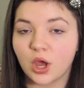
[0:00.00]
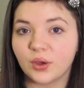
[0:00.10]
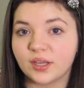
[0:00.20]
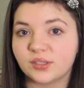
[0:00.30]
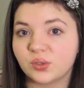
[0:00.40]

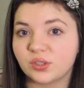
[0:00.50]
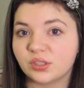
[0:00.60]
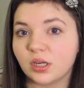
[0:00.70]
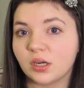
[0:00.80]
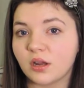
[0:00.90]
Okay, so to
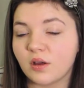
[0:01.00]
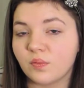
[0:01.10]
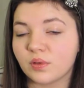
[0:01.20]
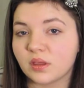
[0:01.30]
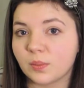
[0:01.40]
start
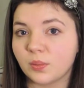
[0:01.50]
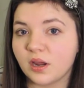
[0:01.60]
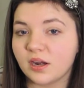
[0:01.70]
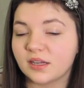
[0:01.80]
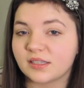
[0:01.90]
off with lip
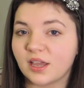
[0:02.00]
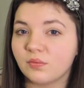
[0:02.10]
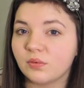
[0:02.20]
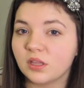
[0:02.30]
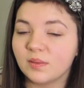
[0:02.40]
products,
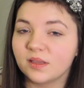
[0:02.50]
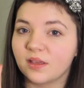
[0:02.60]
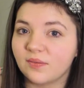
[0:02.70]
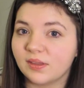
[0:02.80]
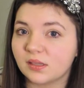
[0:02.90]
I've really been
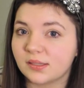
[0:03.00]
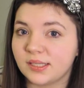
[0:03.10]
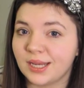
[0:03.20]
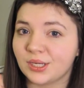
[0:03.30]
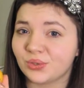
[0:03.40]
loving
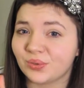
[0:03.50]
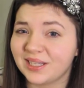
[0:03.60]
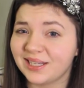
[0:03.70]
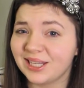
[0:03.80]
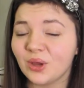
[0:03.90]
this
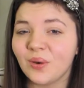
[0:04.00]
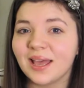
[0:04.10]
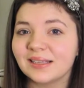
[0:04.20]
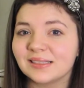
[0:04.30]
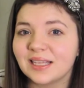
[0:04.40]
Tangerine
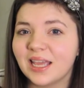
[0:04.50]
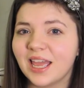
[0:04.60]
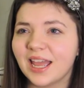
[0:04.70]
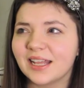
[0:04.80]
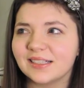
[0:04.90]
EOS.
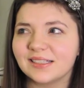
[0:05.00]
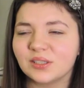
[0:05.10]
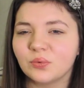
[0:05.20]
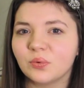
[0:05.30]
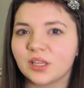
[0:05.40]
And this
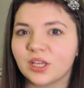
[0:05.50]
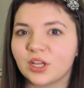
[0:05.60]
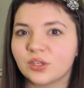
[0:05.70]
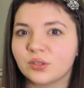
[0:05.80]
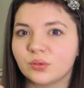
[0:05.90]
isn't really
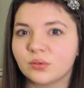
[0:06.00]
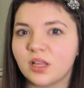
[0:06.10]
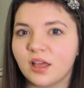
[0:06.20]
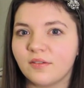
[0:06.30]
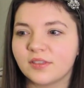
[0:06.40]
a new
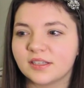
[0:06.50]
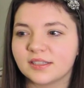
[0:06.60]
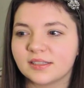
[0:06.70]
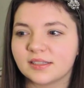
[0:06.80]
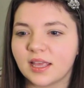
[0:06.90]
love,
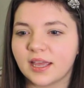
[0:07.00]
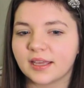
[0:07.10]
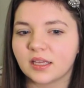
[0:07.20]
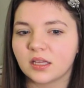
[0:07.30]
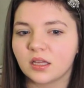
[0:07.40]
this is
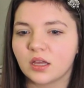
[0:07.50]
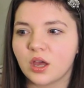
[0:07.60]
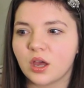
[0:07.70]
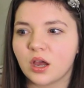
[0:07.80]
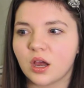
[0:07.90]
like
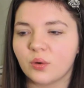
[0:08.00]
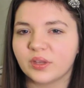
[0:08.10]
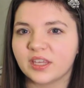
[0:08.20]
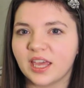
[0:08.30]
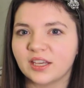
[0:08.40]
a
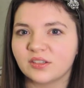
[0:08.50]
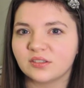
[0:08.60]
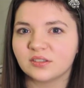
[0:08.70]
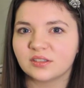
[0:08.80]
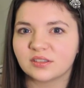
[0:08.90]

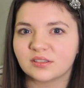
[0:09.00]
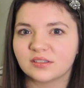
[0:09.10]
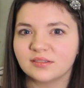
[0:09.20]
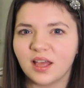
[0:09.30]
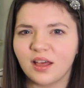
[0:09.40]
rekindled
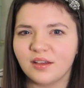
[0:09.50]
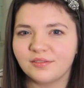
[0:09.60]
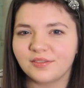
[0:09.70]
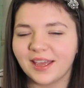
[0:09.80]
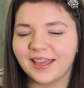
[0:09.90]

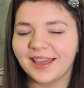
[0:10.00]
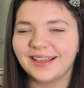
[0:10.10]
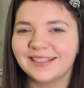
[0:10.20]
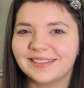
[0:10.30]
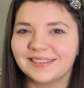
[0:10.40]
love, I
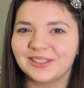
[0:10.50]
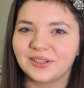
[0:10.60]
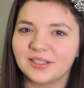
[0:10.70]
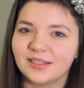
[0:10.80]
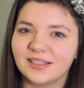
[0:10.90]
guess you
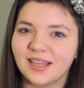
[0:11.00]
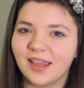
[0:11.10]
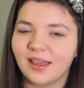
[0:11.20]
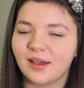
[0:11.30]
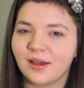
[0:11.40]
could
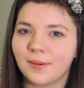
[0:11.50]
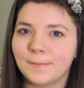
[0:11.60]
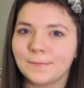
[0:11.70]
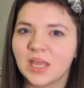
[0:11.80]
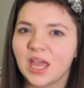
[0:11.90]
say.
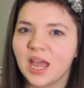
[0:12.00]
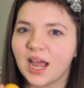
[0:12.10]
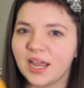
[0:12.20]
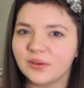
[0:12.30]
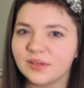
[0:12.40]
Um,
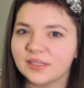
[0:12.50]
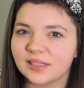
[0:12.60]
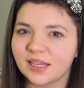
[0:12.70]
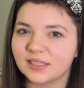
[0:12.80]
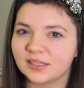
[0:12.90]
I always
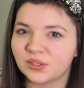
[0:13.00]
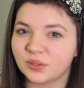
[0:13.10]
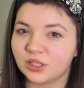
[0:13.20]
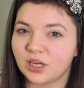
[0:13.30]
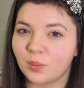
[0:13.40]
like to
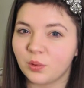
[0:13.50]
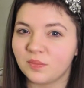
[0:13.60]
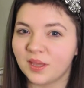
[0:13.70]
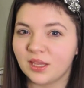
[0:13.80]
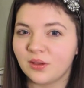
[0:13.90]
switch it up with
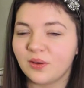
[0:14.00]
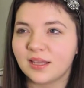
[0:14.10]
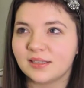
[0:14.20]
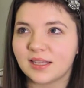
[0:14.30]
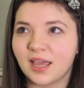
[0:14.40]
my
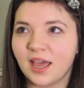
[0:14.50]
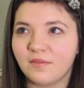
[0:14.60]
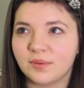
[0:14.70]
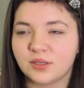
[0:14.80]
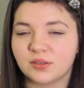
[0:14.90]
EOS. I
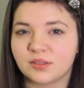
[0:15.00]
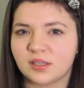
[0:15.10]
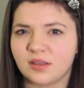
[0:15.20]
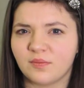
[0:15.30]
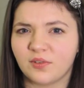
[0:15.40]
have been
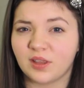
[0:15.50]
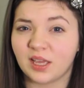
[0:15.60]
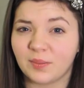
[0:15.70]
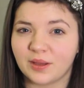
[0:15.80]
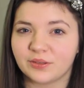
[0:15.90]
using them for
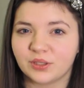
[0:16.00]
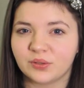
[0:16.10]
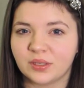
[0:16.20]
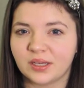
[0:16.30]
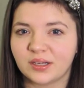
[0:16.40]
like about two
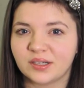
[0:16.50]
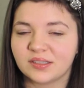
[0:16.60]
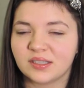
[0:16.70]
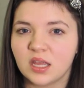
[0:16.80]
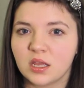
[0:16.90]

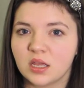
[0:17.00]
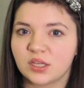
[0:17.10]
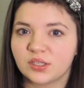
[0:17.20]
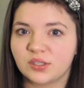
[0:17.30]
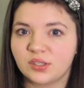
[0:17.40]
years,
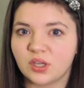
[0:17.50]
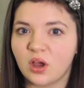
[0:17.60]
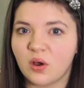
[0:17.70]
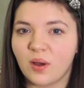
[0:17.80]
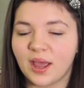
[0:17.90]

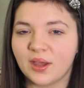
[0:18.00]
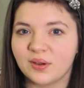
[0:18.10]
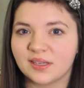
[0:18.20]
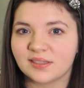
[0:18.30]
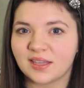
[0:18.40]
so I
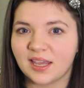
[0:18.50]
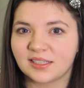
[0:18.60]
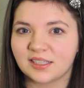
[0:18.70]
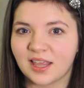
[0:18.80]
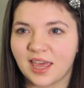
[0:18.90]
always like
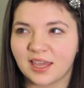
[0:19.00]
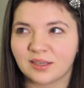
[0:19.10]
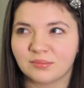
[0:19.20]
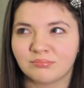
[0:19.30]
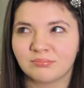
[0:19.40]
to like
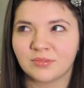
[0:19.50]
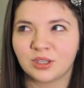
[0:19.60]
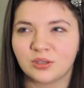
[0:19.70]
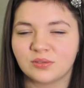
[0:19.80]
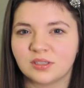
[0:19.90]

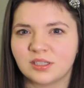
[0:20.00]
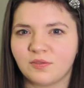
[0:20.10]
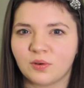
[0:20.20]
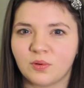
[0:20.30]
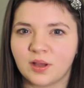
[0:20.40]
use a
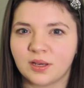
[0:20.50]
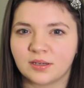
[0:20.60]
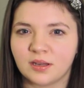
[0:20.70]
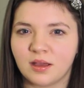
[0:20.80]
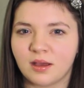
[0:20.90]
different
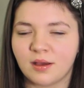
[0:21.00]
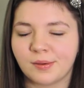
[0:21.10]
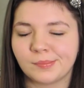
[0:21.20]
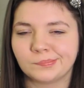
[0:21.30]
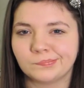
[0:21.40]
one
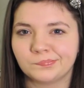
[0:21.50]
um,